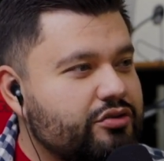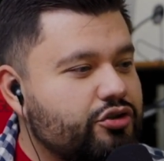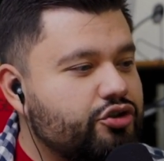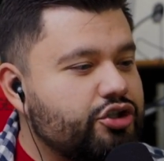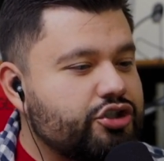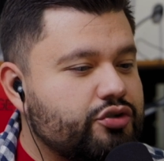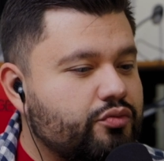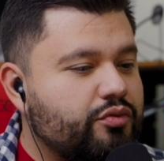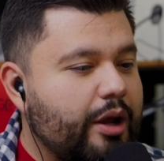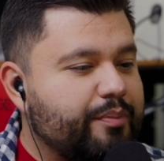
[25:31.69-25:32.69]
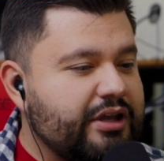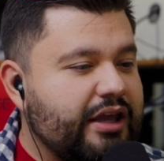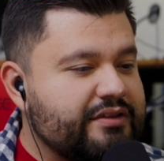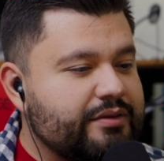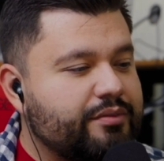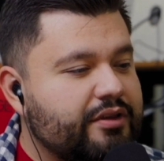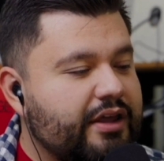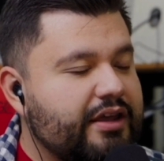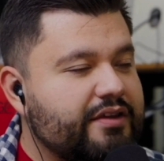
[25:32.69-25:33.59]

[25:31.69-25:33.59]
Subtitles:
you're just replicating something that